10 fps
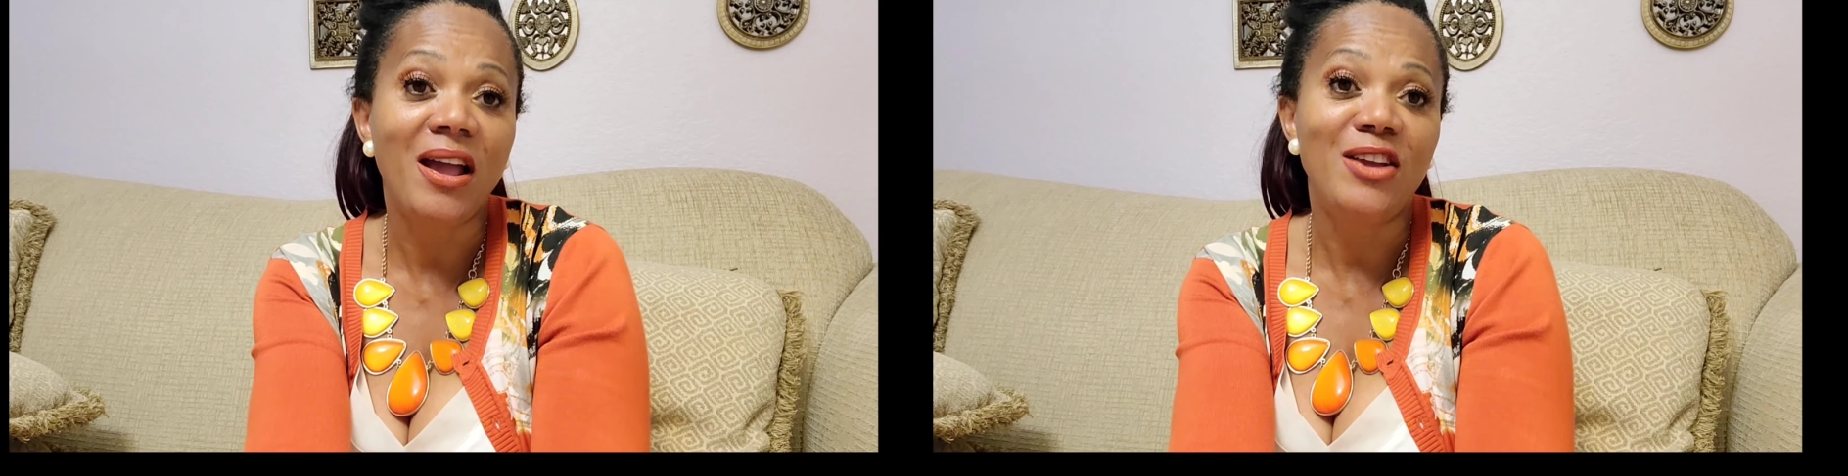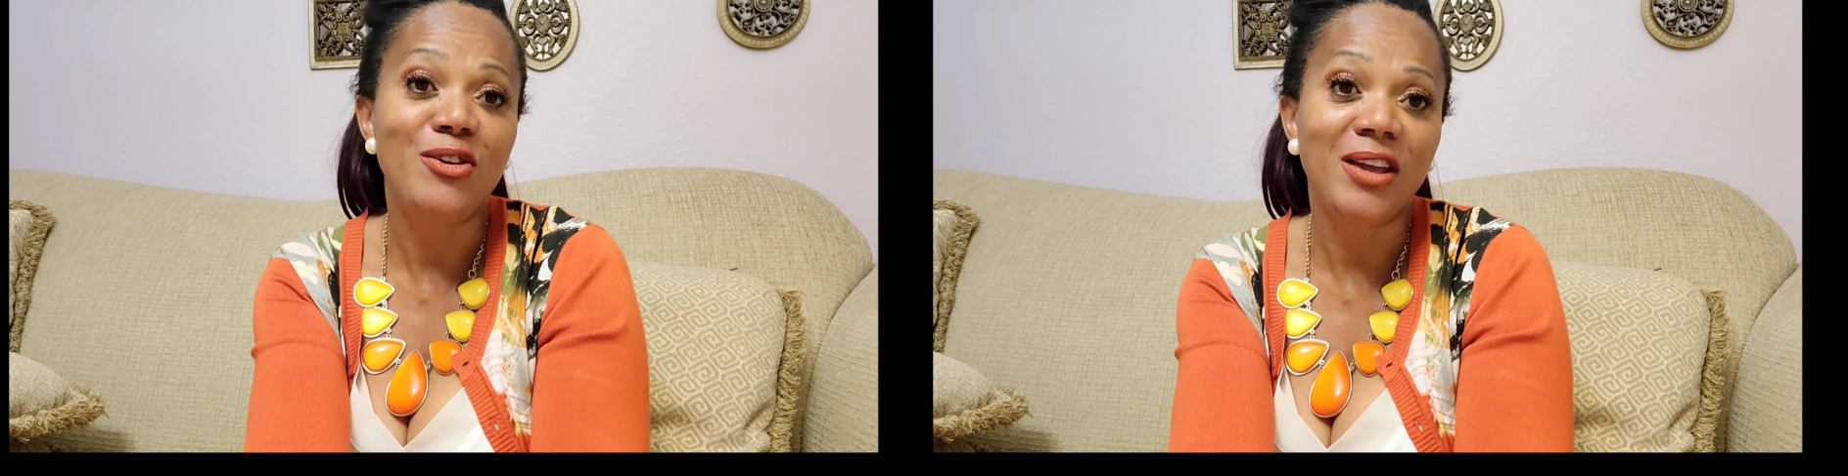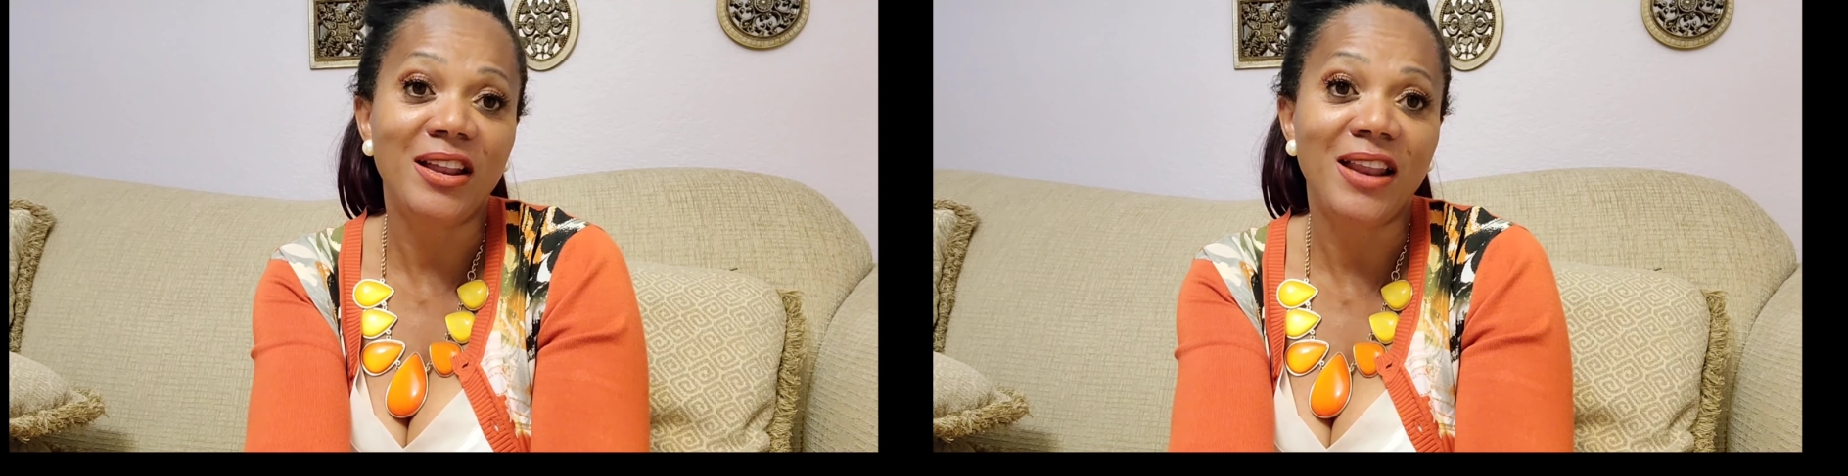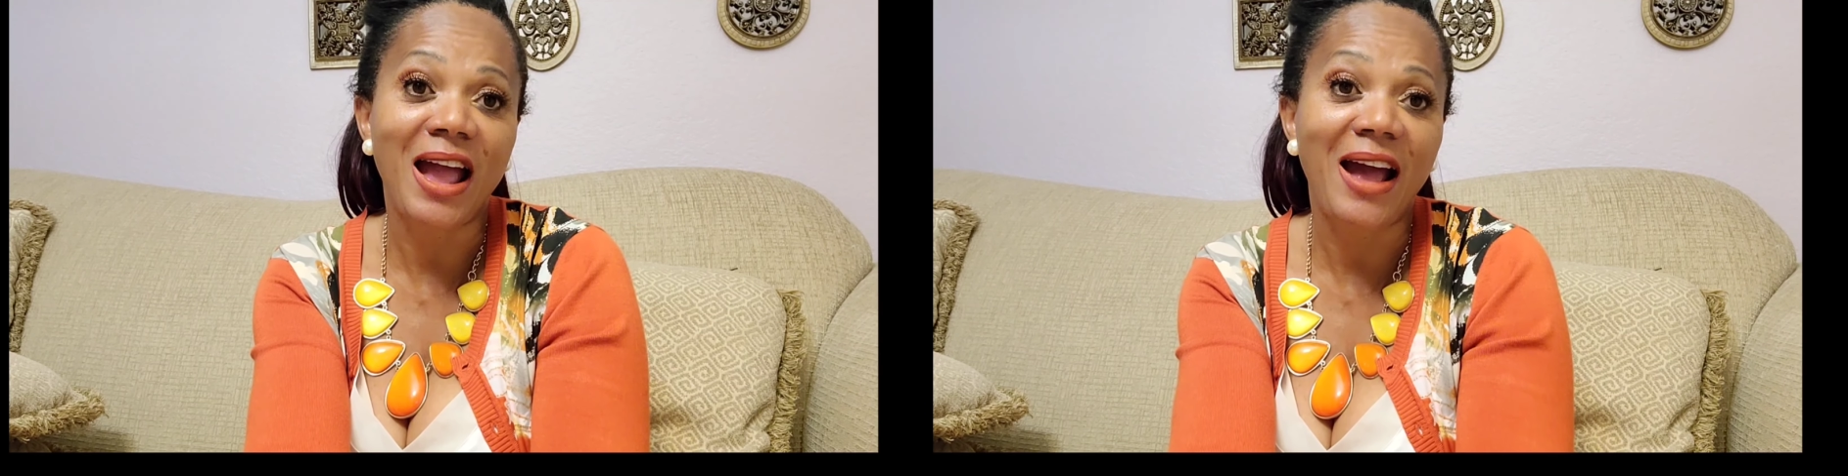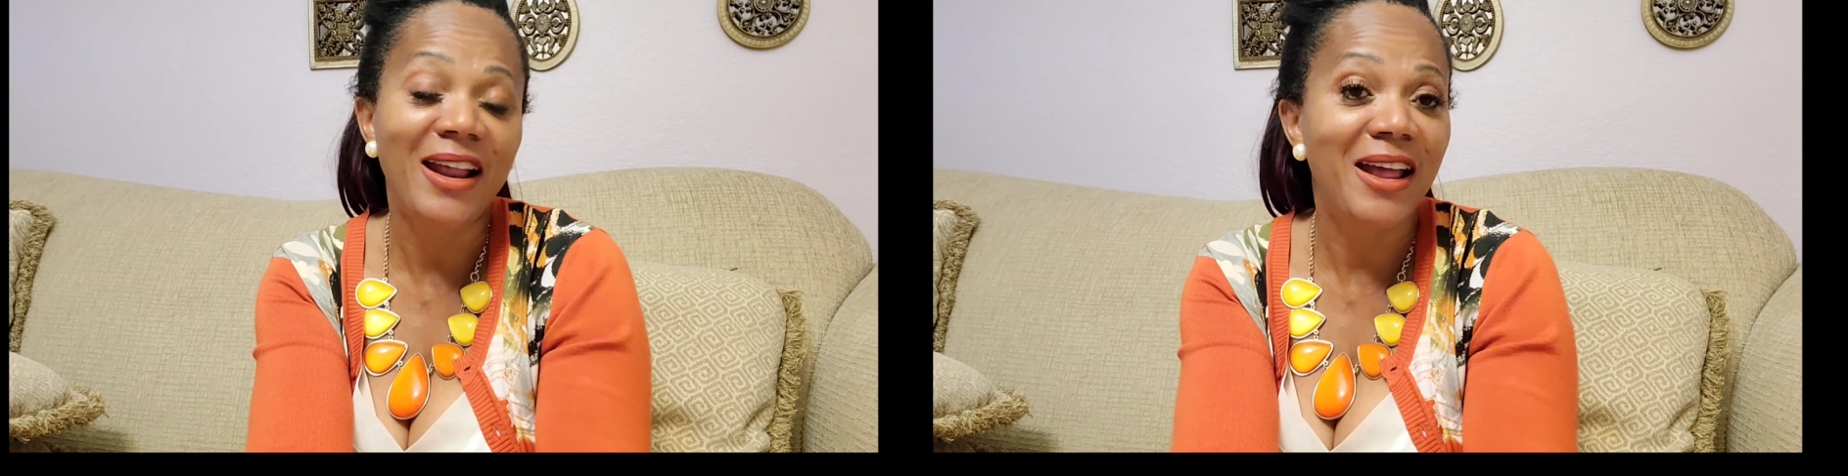You can
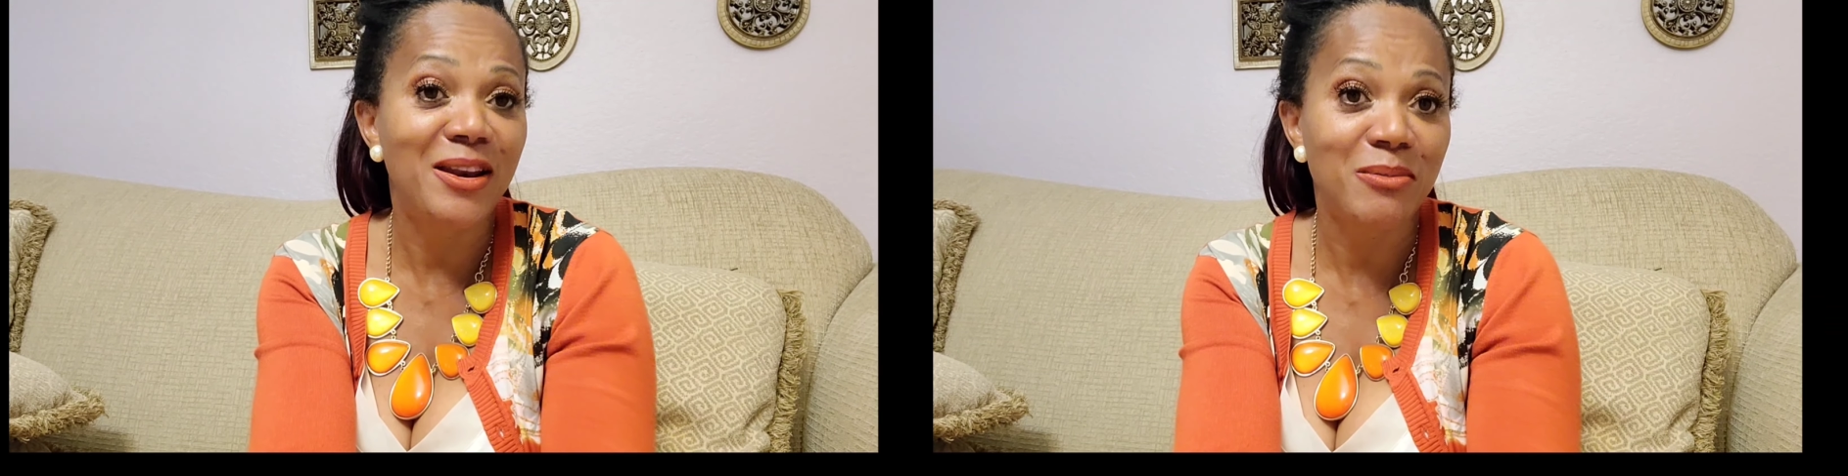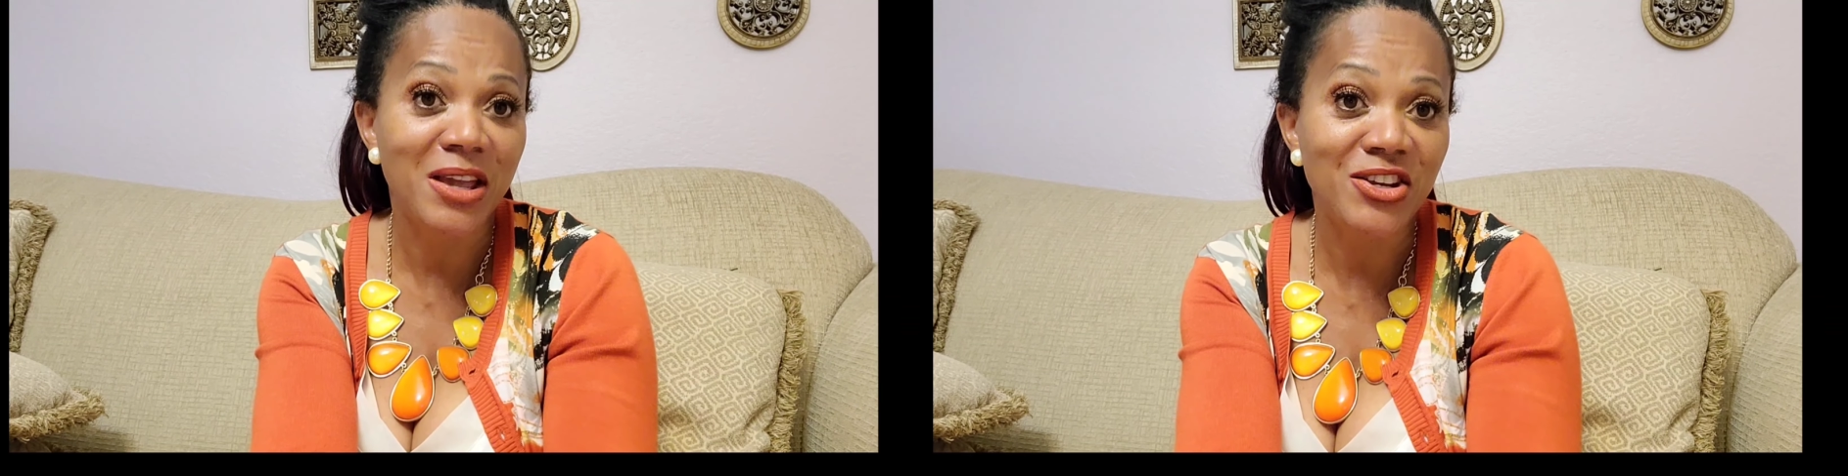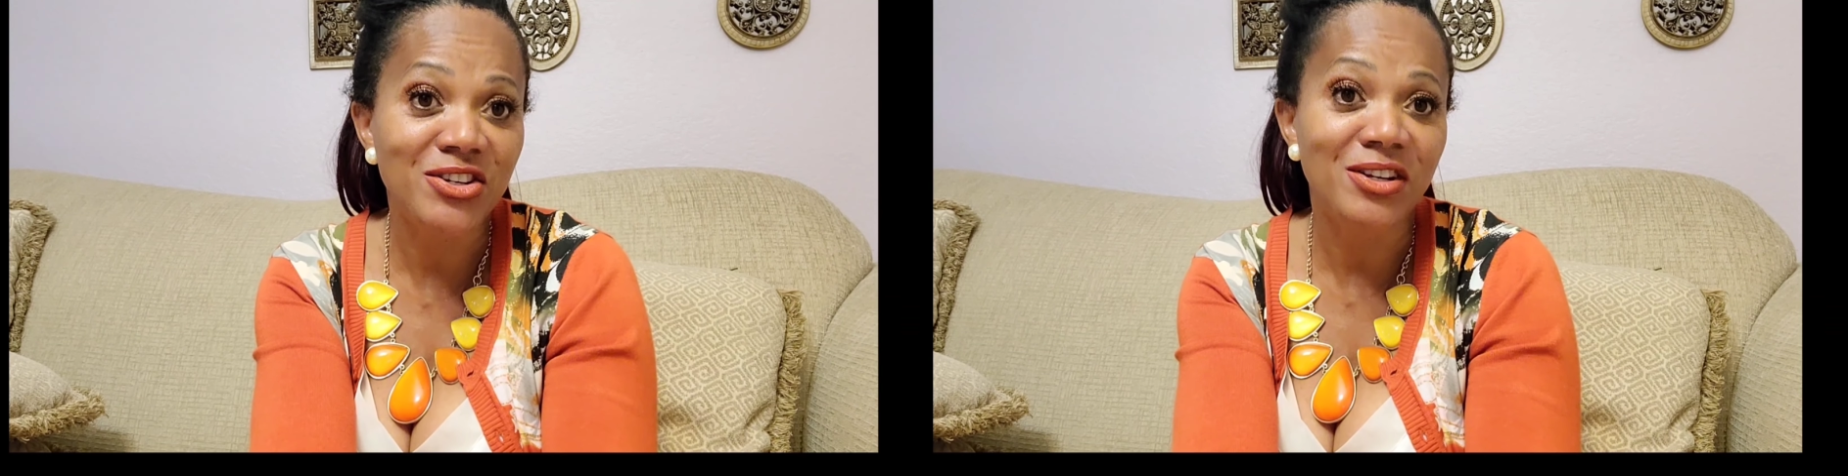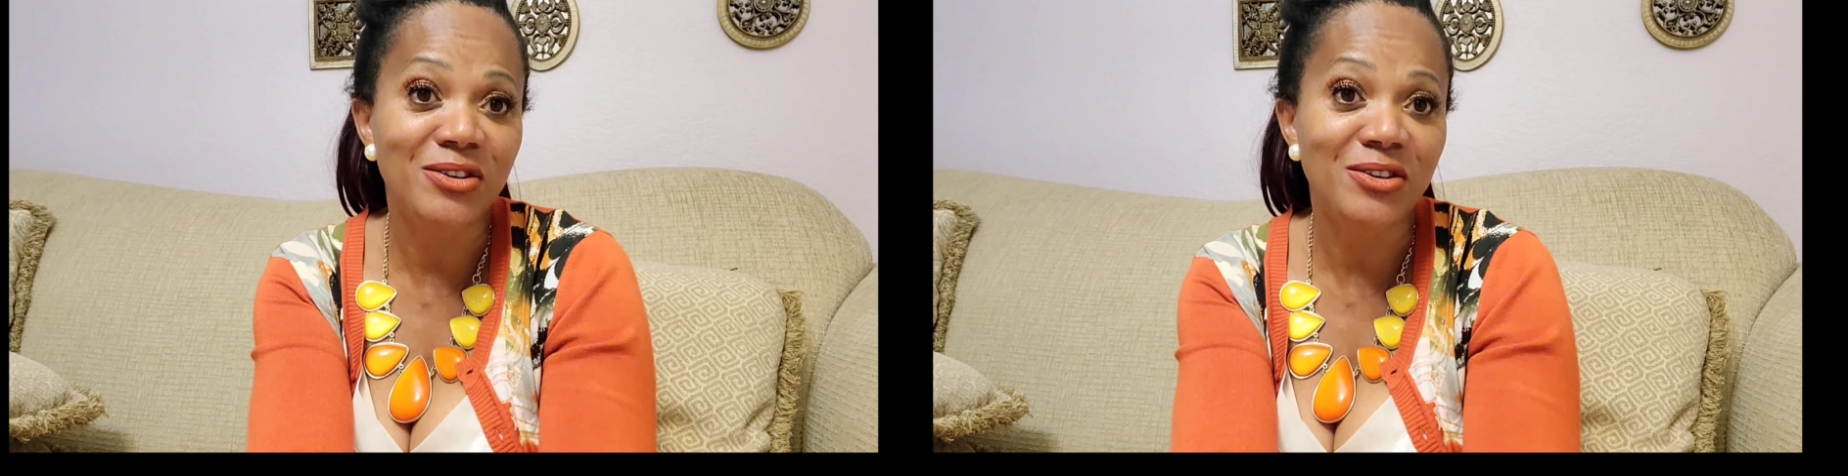add animation,